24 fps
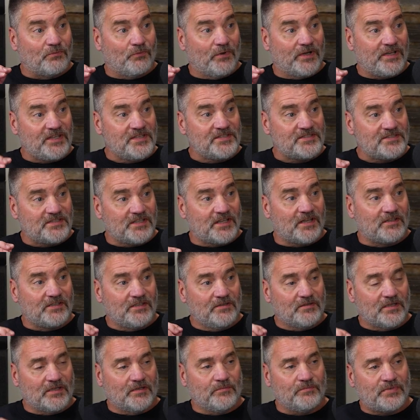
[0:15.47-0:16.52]
what he said
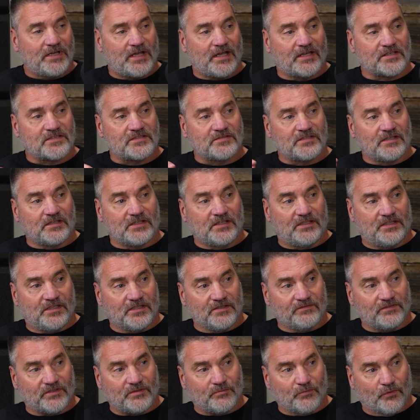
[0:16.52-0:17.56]
impacts
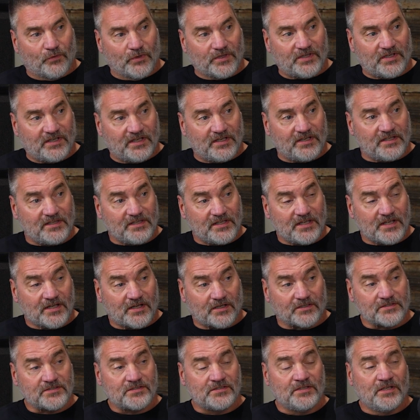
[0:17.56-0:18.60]
giving more than anything
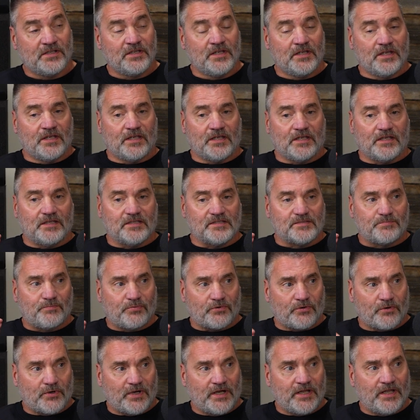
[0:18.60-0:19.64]
else is
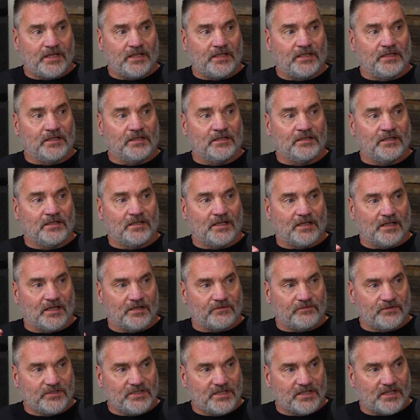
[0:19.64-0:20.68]
praying
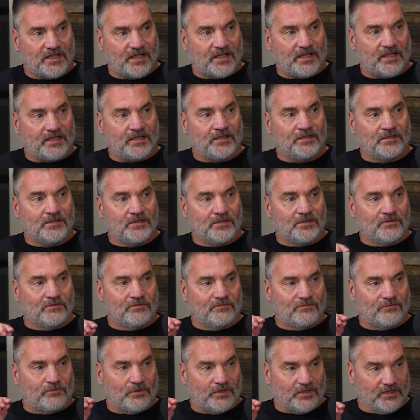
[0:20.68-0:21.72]
every day
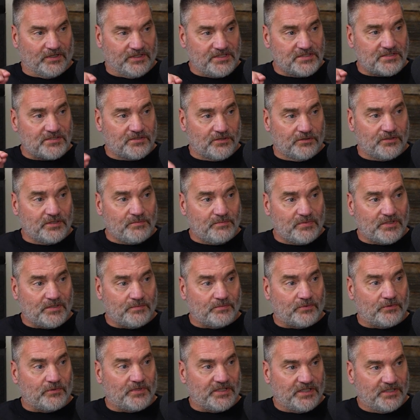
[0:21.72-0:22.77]
for at least 30
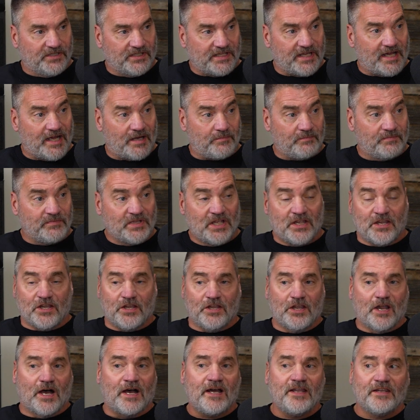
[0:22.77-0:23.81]
people in the app,
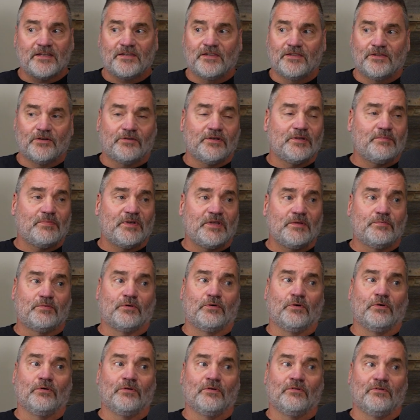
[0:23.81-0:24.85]
not 30
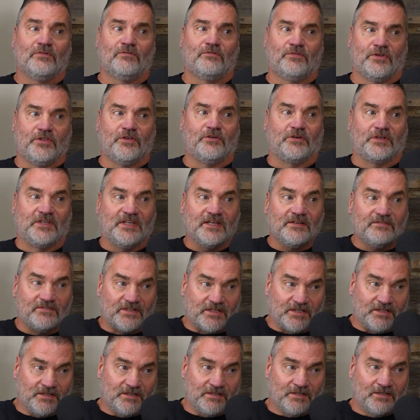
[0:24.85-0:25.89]
people for their
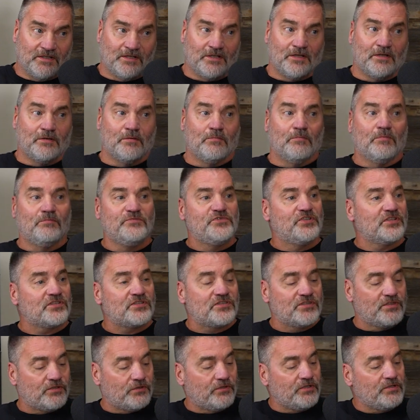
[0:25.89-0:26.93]
giving,
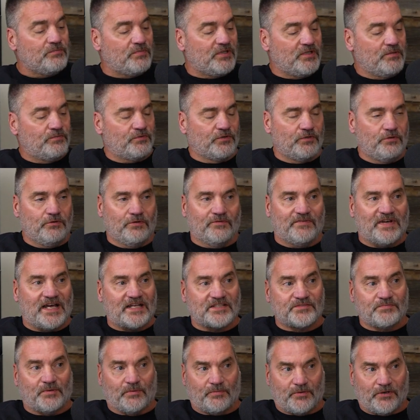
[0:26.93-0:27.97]
just 30 people who have
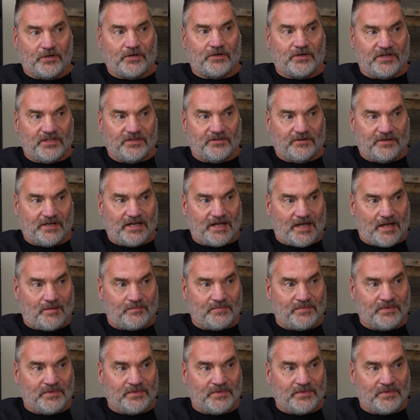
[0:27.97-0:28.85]
asked for prayer in their app."